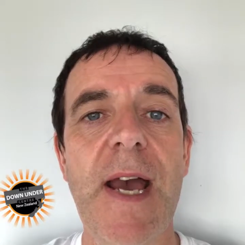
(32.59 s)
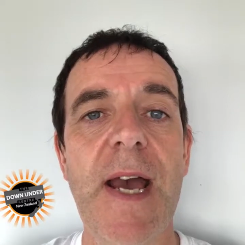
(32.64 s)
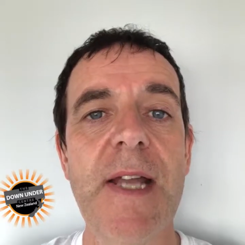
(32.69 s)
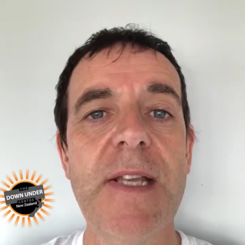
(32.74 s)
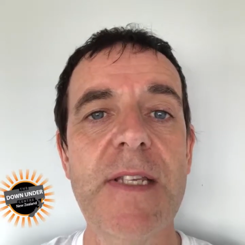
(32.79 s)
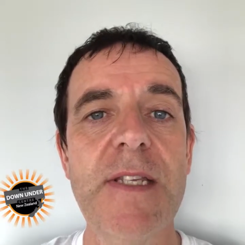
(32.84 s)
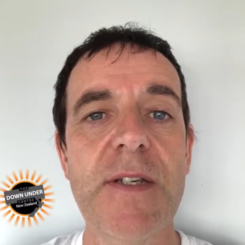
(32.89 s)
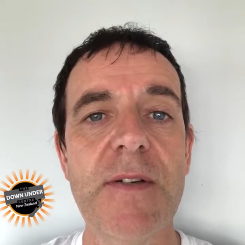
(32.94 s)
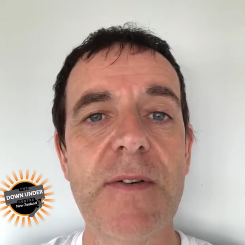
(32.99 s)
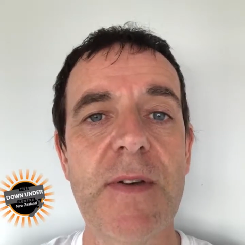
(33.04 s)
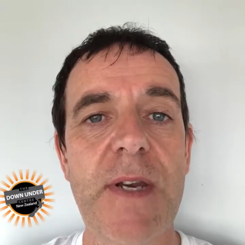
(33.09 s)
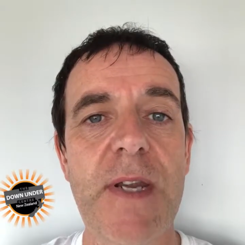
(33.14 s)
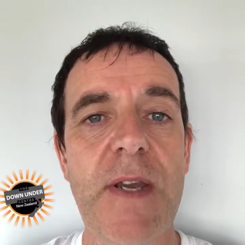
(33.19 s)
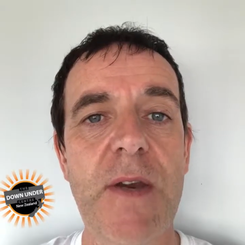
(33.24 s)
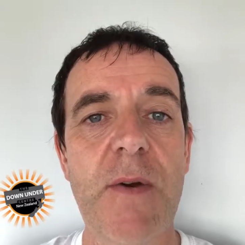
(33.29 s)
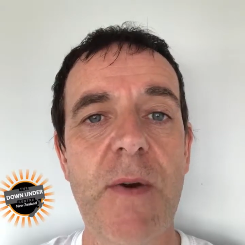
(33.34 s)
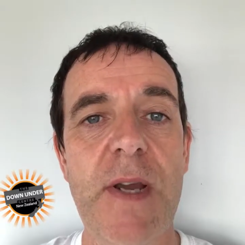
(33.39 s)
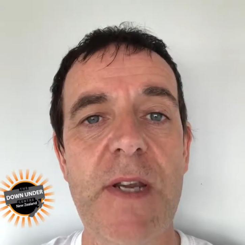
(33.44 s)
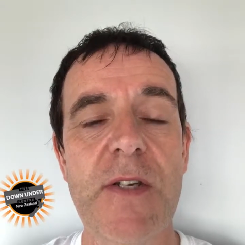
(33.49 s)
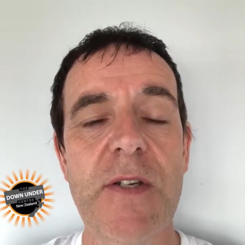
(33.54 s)
answer any
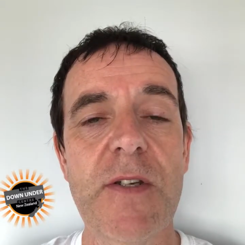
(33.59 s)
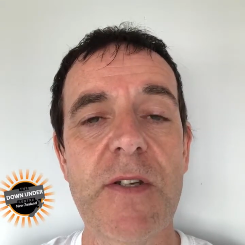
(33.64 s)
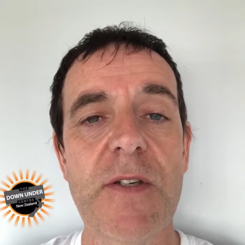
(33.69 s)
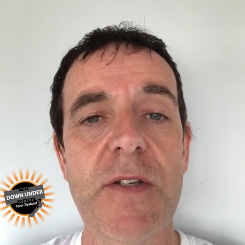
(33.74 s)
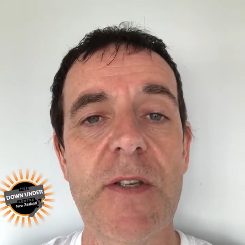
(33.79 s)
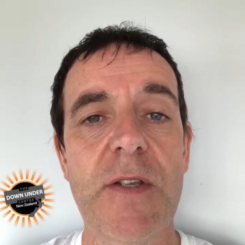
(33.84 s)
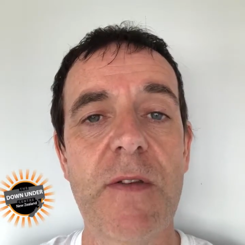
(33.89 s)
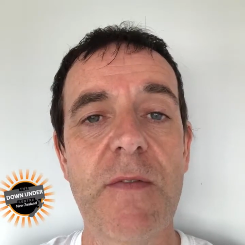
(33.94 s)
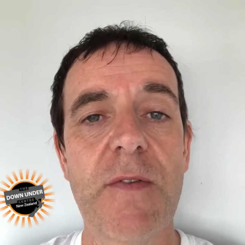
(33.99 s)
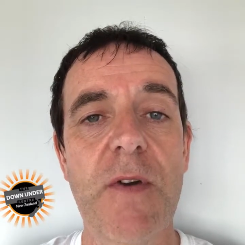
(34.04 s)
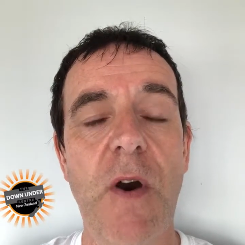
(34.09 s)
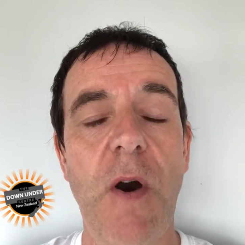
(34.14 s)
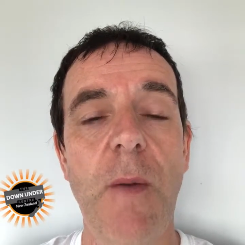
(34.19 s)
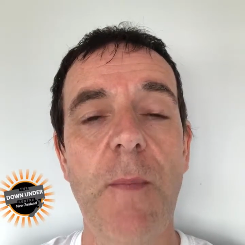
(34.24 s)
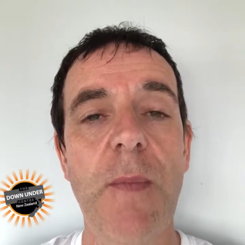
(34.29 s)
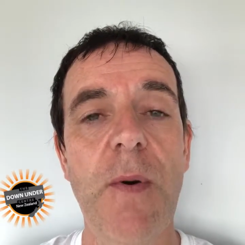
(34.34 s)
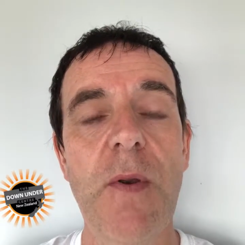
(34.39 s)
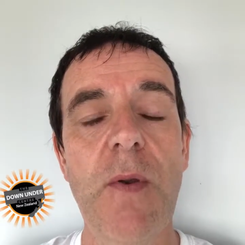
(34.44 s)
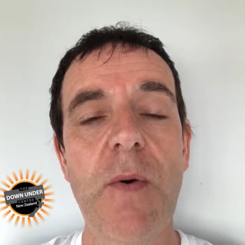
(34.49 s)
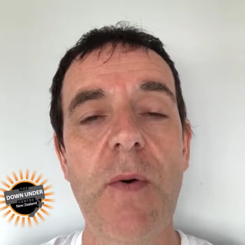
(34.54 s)
questions that you've
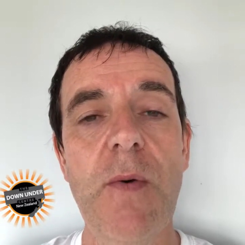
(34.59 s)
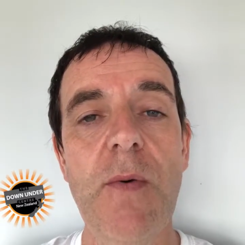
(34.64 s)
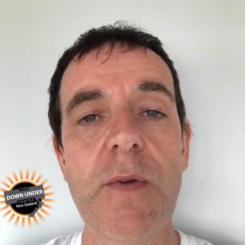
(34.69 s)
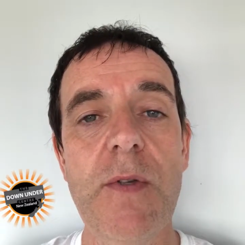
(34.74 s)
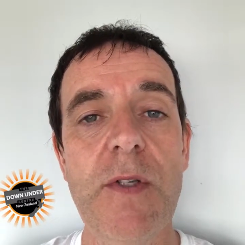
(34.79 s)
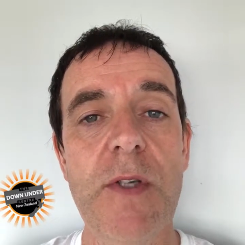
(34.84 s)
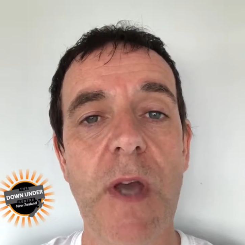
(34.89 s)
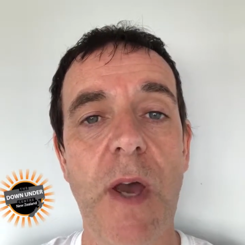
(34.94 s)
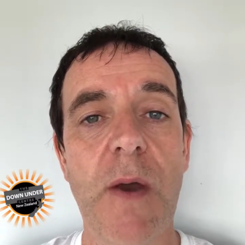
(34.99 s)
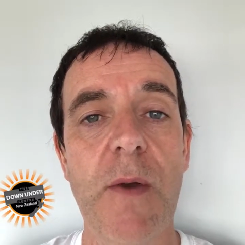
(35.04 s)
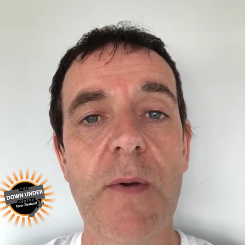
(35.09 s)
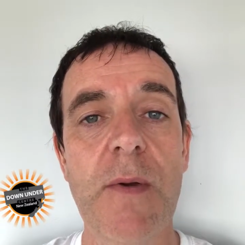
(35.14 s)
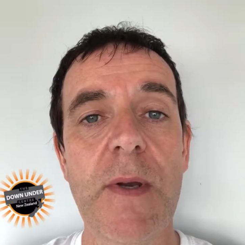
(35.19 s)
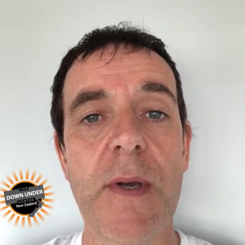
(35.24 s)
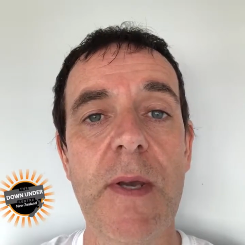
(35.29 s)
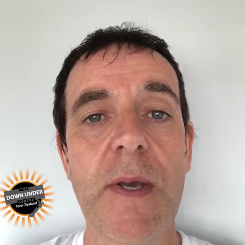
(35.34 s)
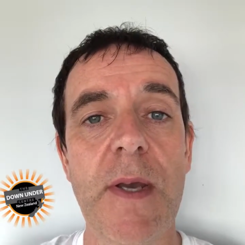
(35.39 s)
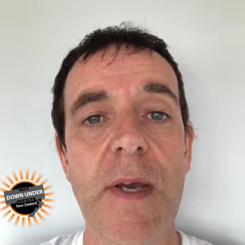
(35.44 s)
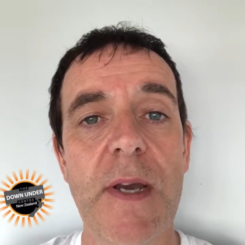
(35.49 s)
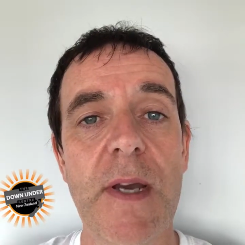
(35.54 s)
got, but also
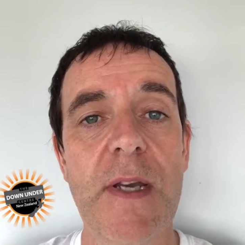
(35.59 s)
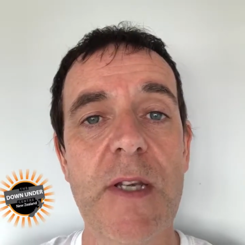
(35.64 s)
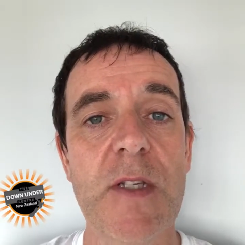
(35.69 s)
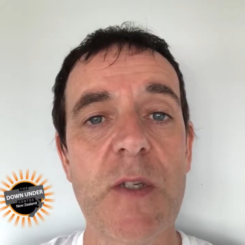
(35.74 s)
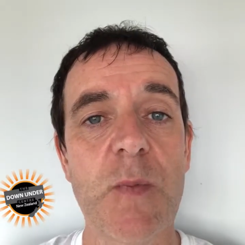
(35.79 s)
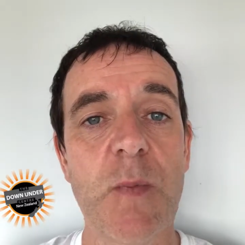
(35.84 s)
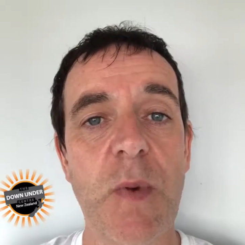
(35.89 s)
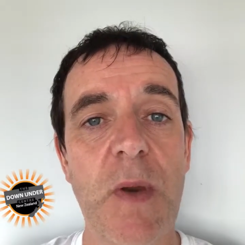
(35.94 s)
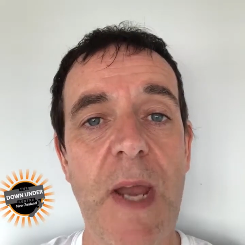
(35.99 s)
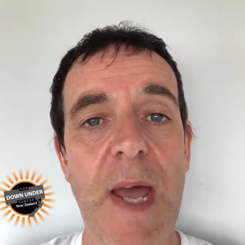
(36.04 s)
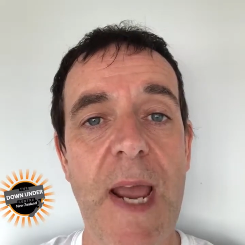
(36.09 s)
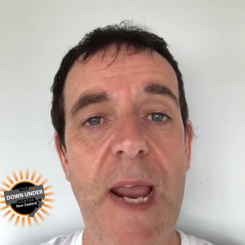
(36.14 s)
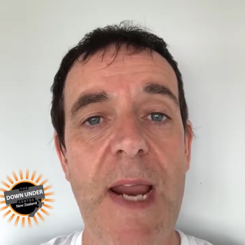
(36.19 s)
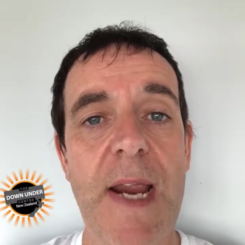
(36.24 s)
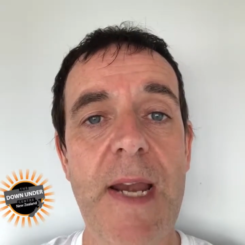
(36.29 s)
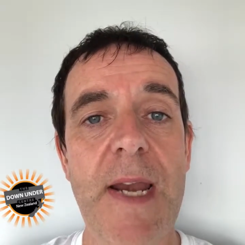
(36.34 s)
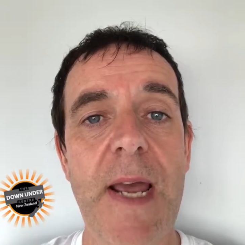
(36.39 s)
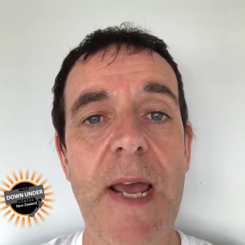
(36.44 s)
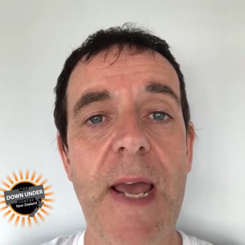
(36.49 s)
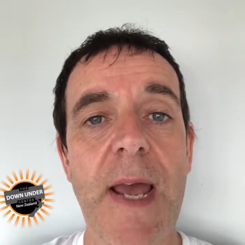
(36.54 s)

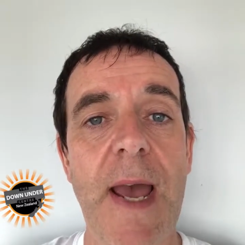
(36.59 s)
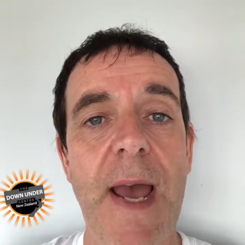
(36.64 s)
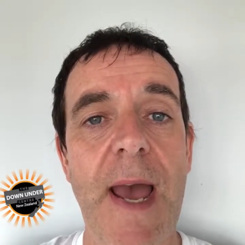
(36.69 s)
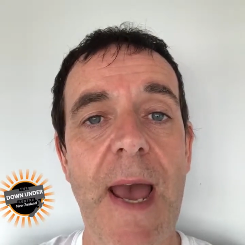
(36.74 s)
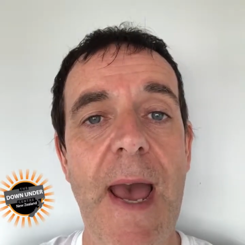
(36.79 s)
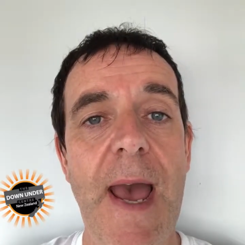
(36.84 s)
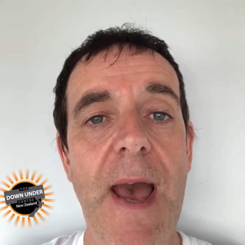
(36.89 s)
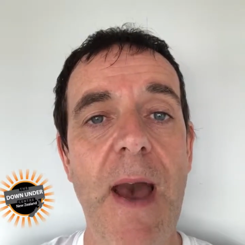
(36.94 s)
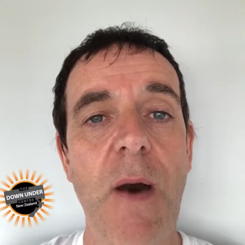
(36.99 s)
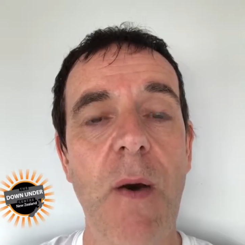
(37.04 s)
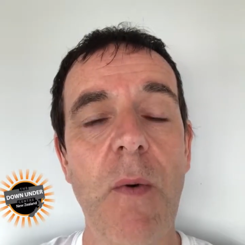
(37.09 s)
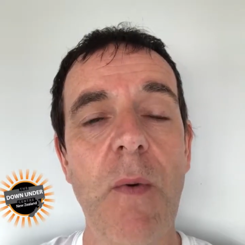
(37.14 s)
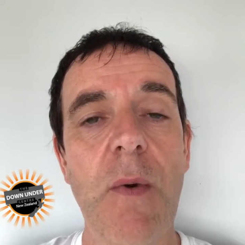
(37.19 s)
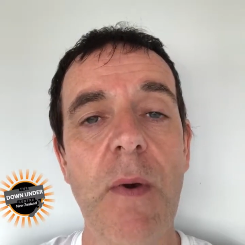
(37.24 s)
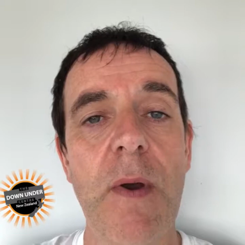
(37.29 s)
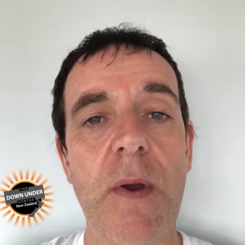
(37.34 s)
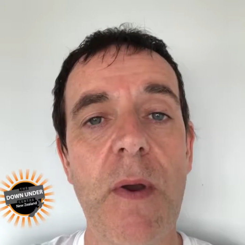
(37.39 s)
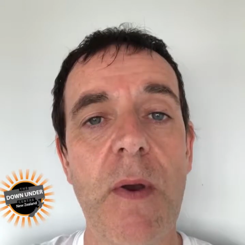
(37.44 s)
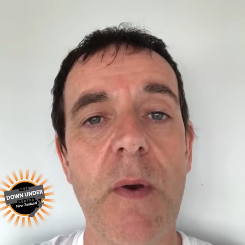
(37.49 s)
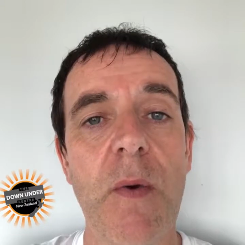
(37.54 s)
explain how
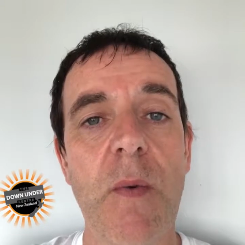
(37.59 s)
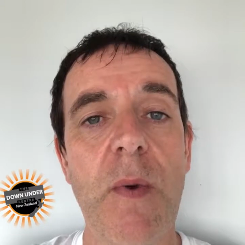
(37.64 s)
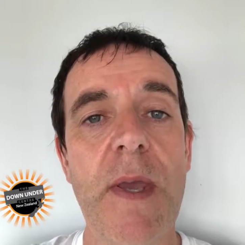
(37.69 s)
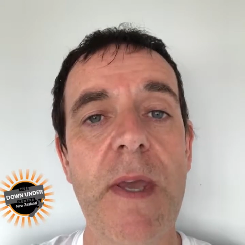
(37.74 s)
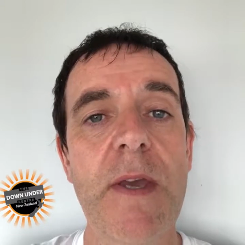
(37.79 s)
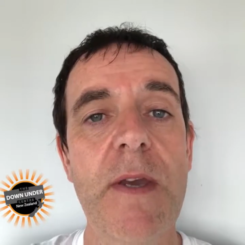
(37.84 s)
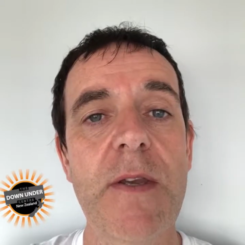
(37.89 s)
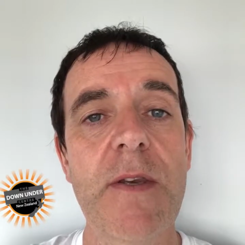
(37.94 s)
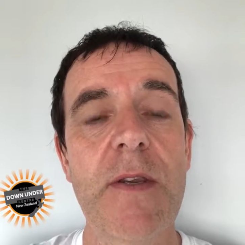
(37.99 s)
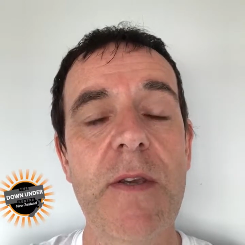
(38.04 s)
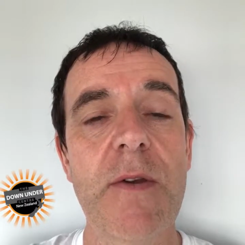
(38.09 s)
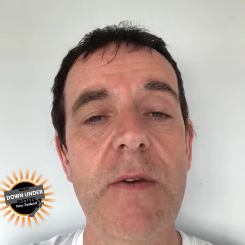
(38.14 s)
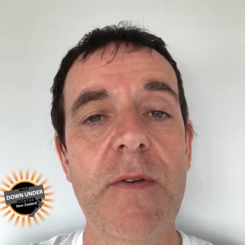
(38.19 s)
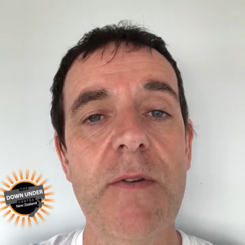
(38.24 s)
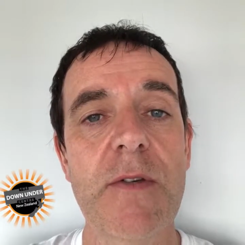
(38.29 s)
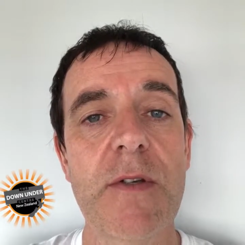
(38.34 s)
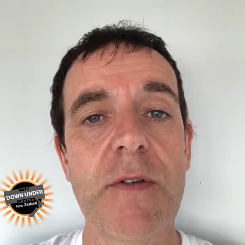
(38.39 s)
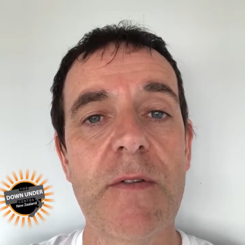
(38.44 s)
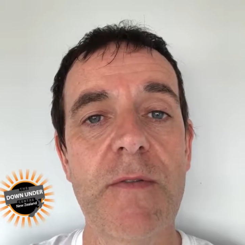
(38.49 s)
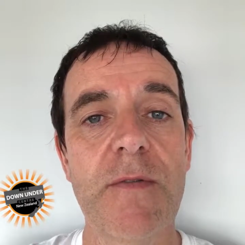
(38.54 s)
we can
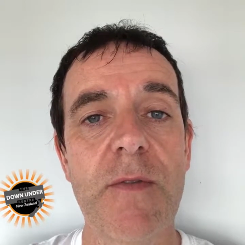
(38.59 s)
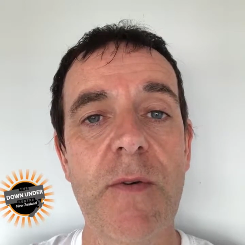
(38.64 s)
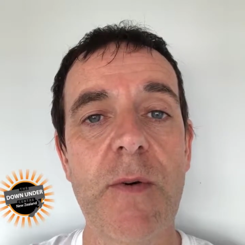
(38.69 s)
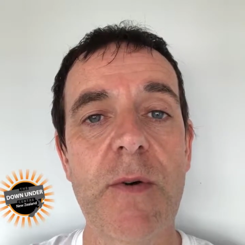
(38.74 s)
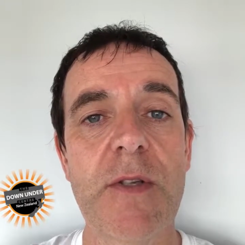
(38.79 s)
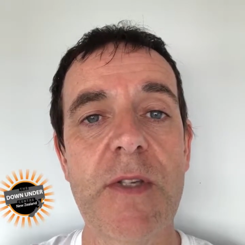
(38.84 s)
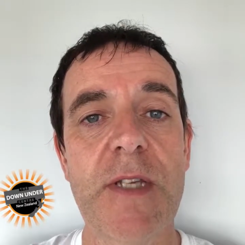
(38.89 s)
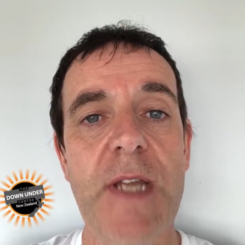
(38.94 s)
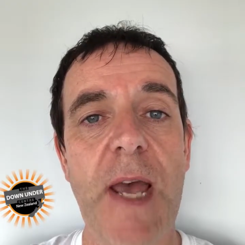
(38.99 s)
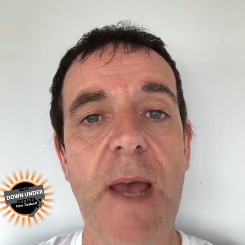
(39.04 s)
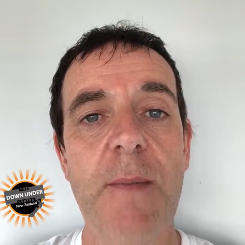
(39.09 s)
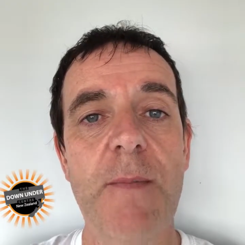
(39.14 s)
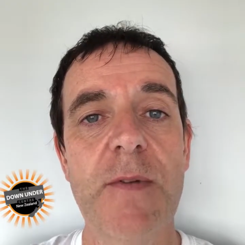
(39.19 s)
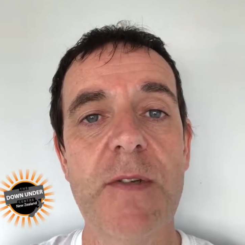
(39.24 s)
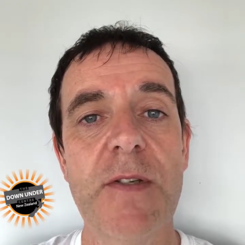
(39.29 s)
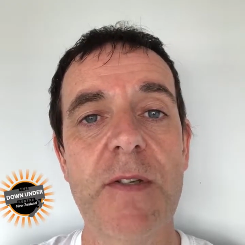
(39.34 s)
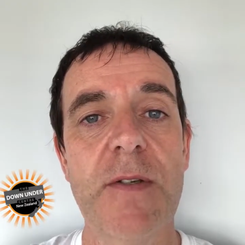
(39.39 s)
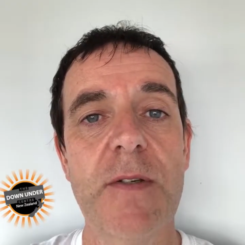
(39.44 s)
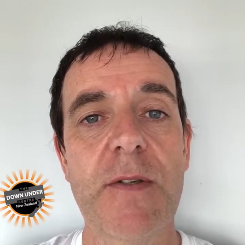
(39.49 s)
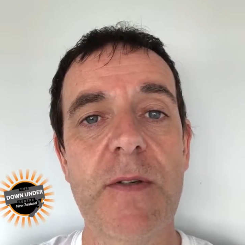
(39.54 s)
use four
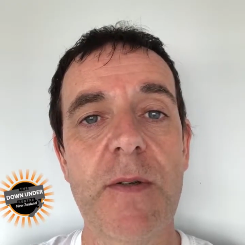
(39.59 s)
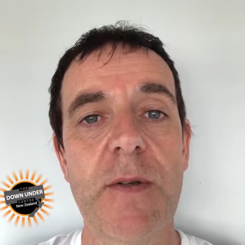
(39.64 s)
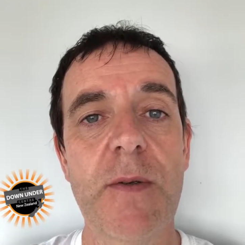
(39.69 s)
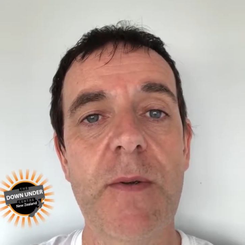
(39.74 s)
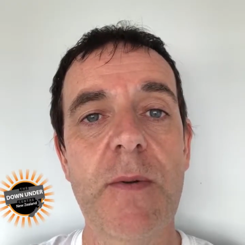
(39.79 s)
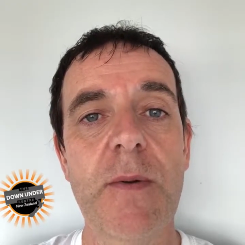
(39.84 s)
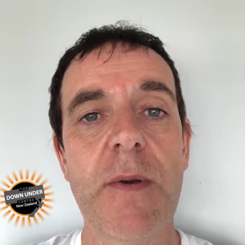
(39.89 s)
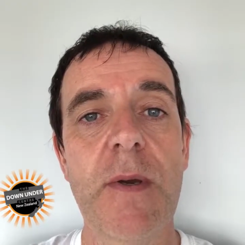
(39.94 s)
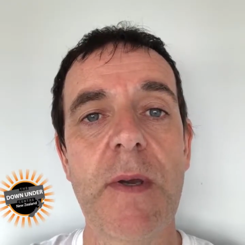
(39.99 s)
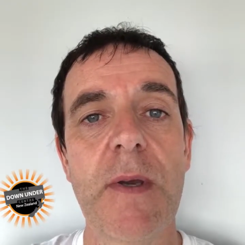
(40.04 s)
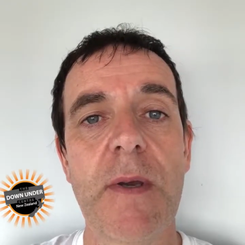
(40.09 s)
steps to